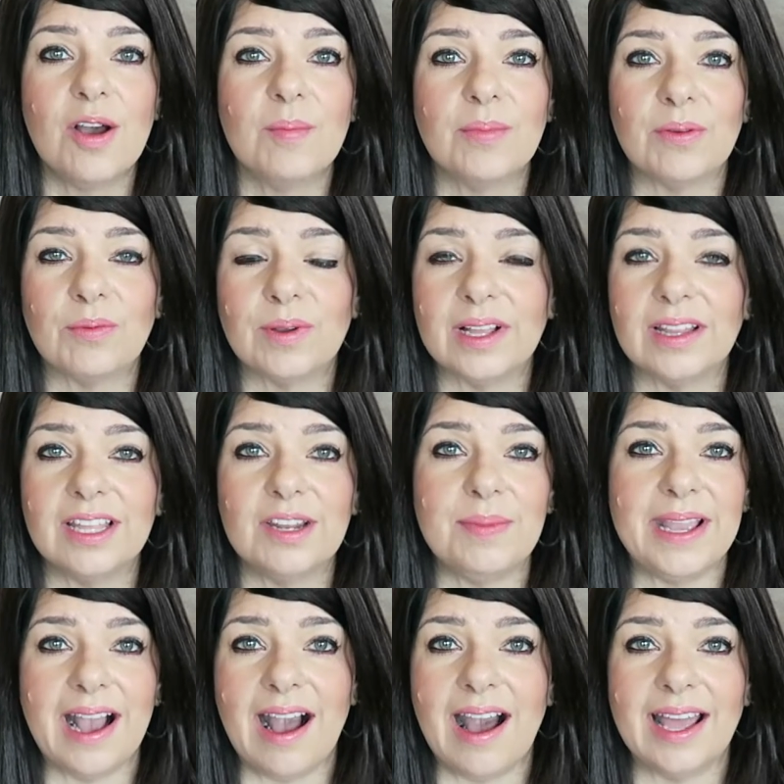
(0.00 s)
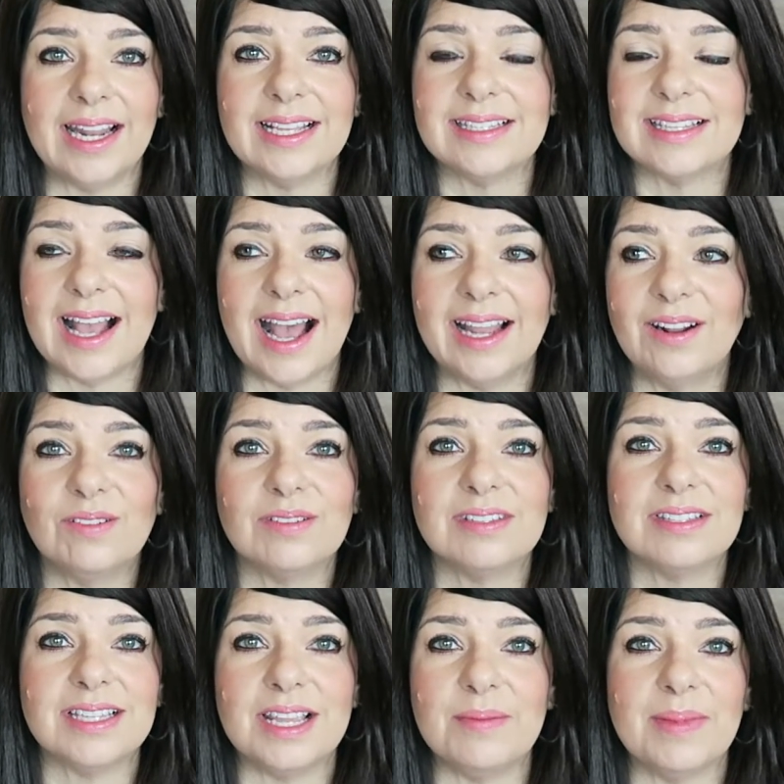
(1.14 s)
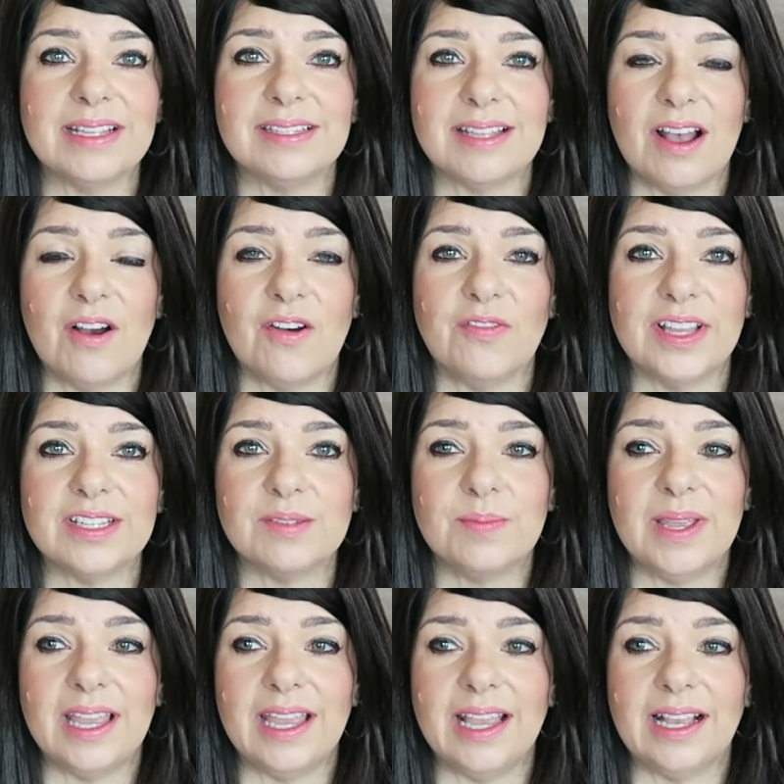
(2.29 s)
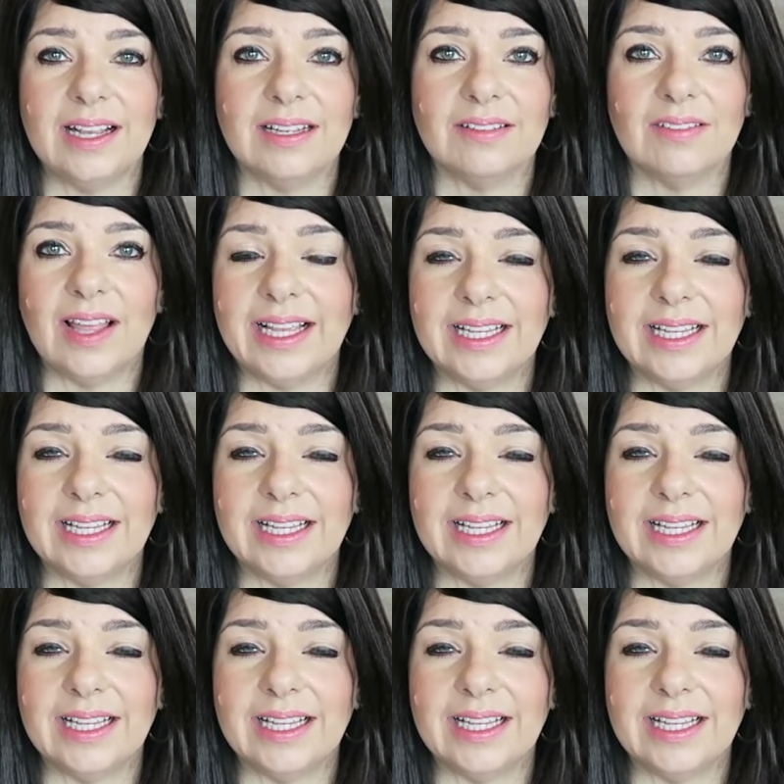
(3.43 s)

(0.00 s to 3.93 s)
But really, to be honest, I don't see myself as being